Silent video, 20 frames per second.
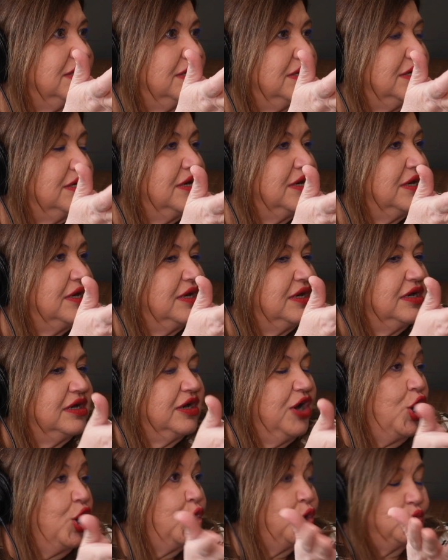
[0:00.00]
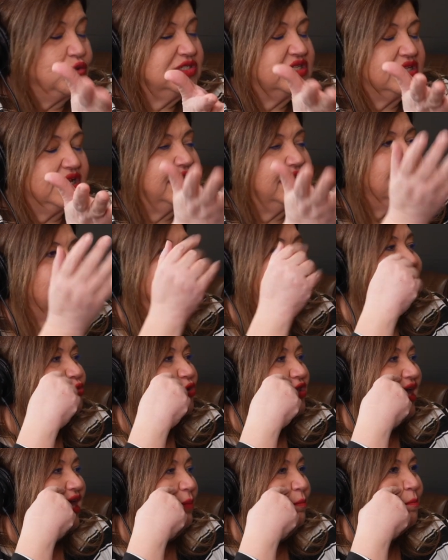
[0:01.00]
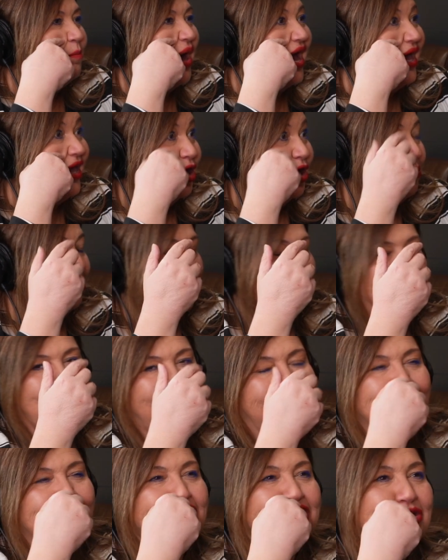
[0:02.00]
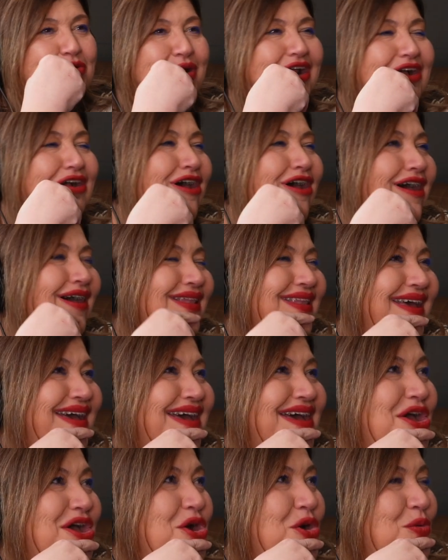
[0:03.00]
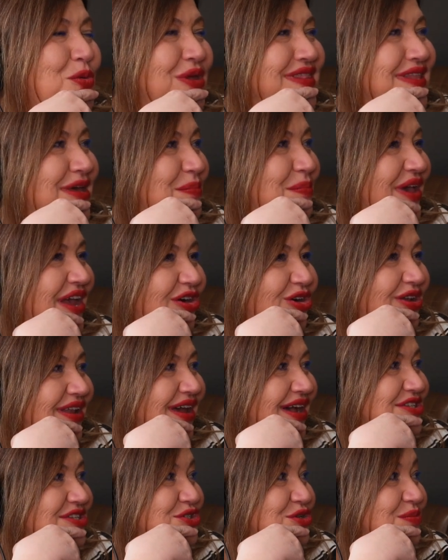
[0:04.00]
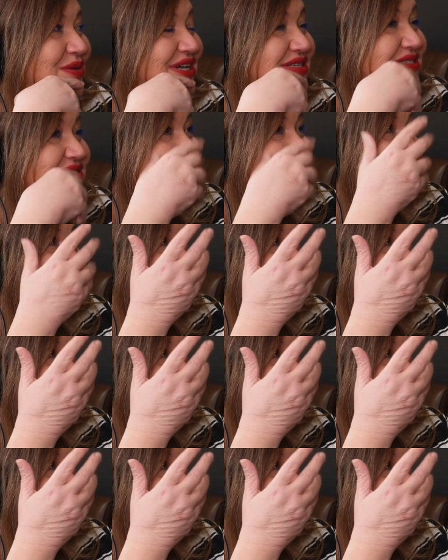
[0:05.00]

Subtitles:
the host, I guess, when they bite them or whatever you want to call it, when they paralyze you, because,